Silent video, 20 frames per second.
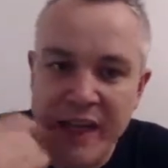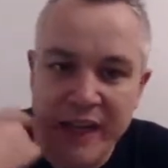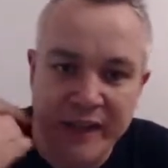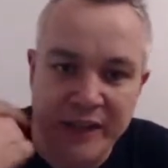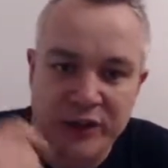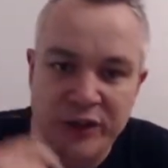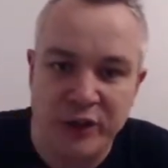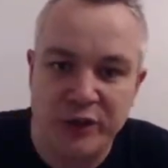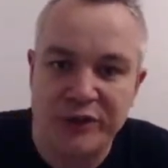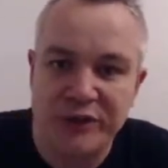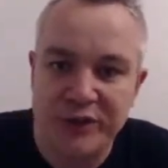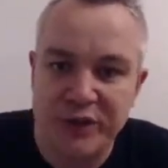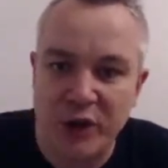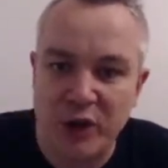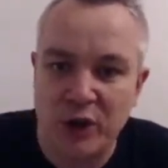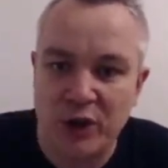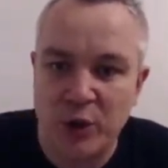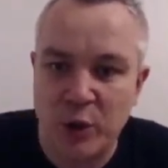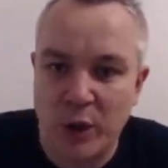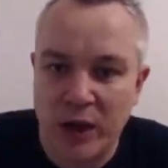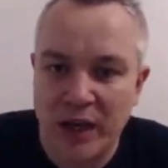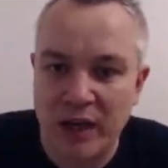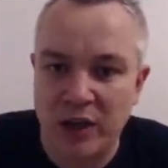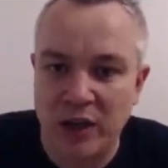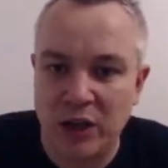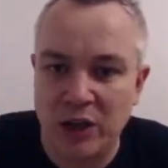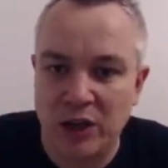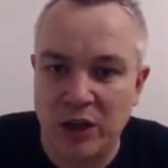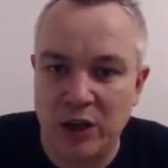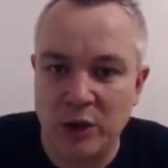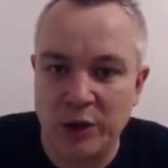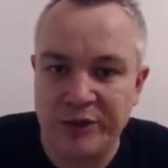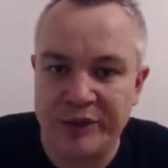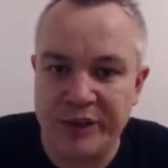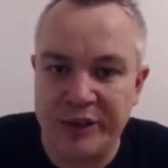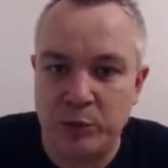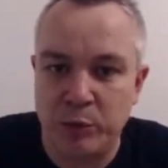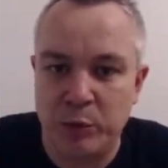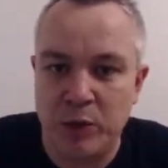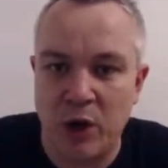He does score quite a lot of goals.
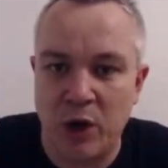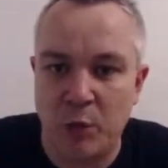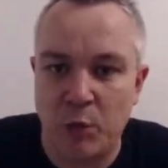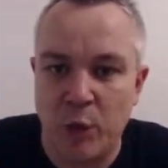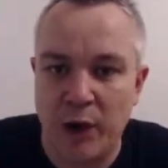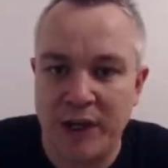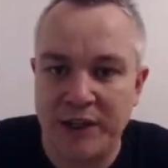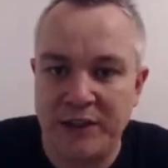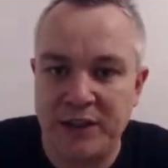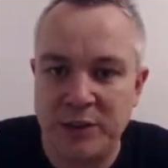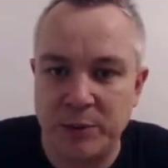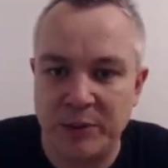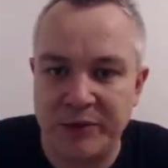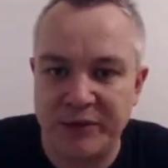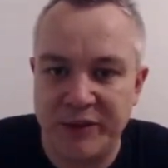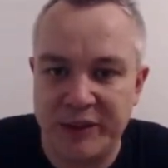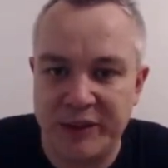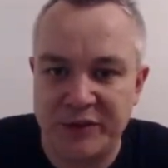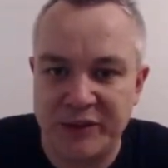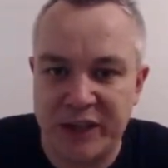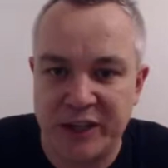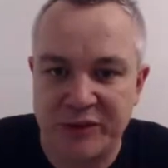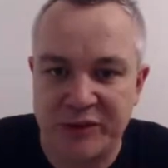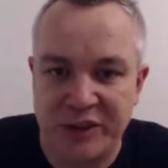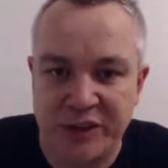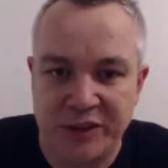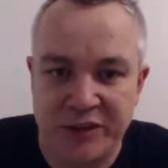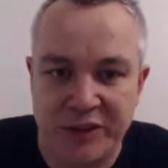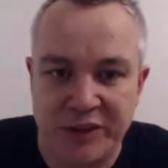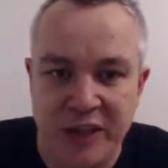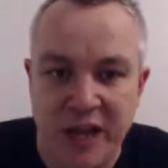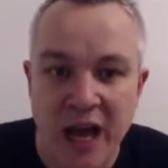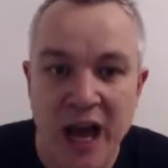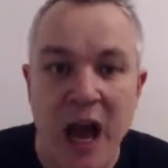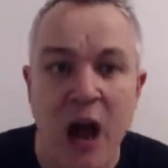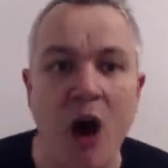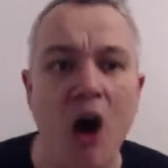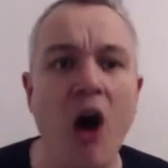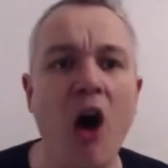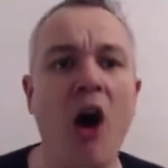He got well into double figures last season.
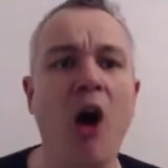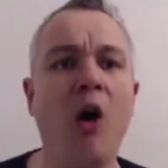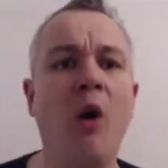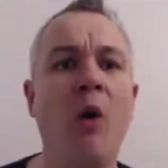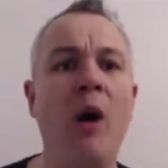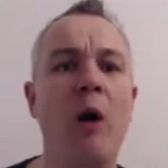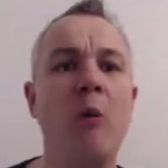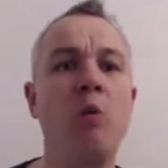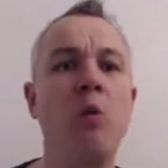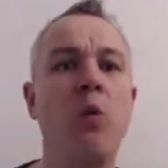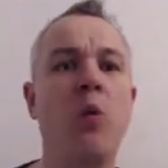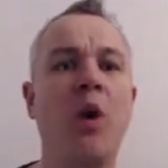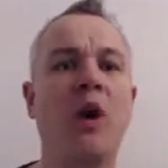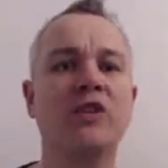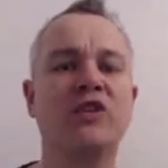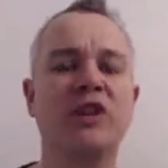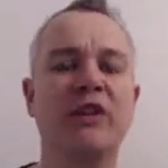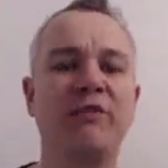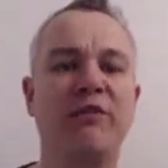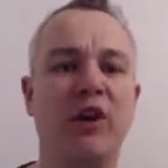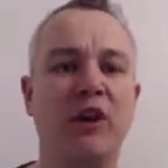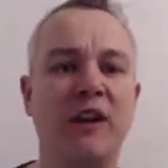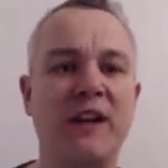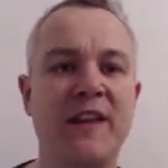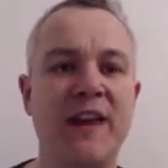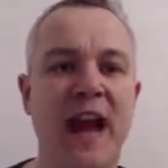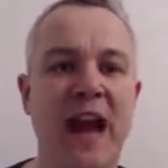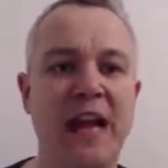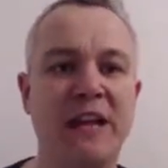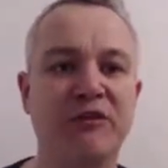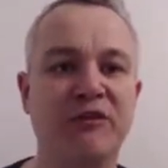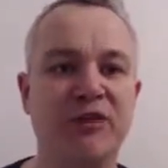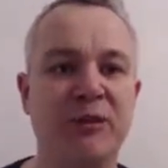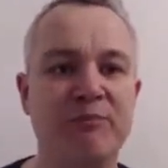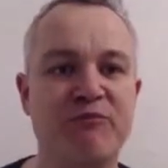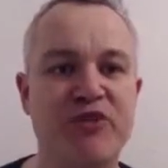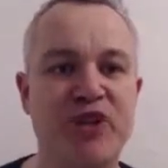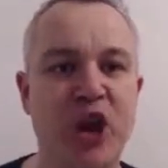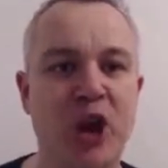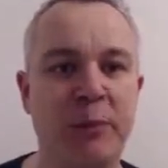Oh, and what a volley that is
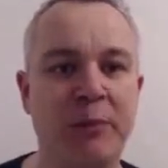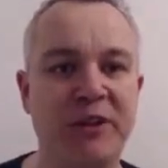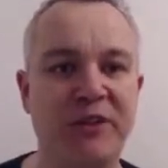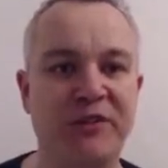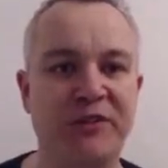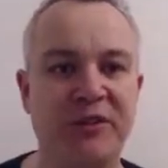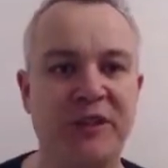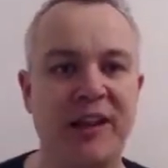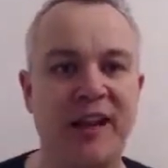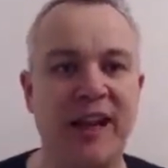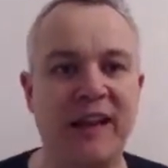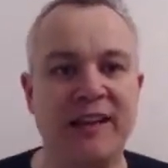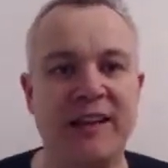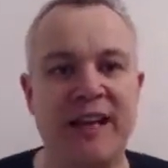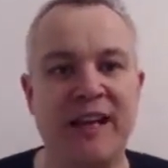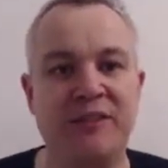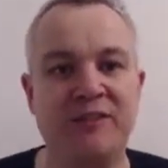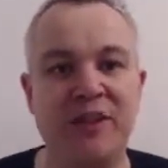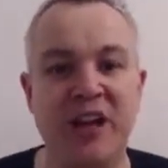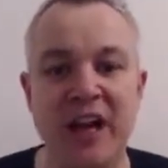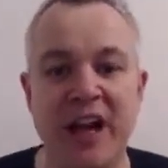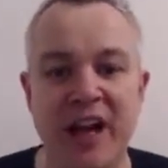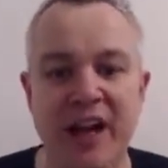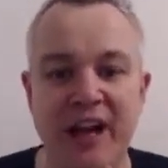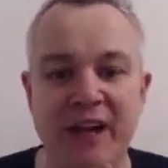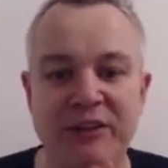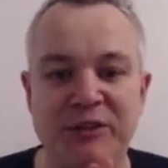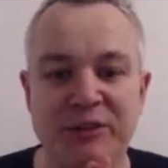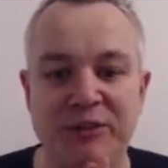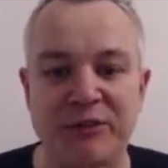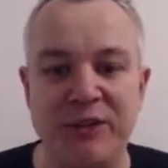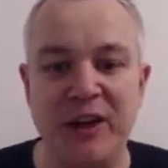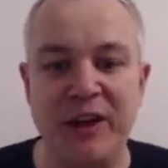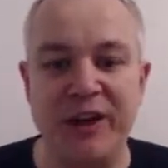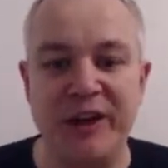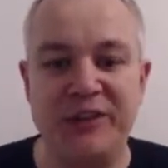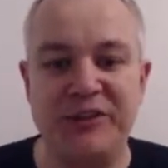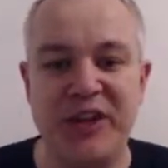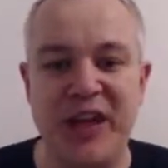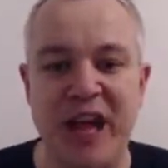from Thomas Fernandez. His
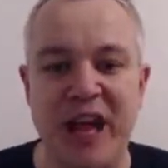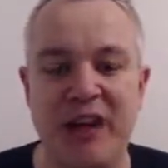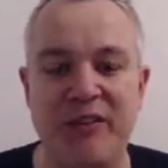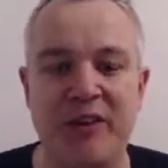first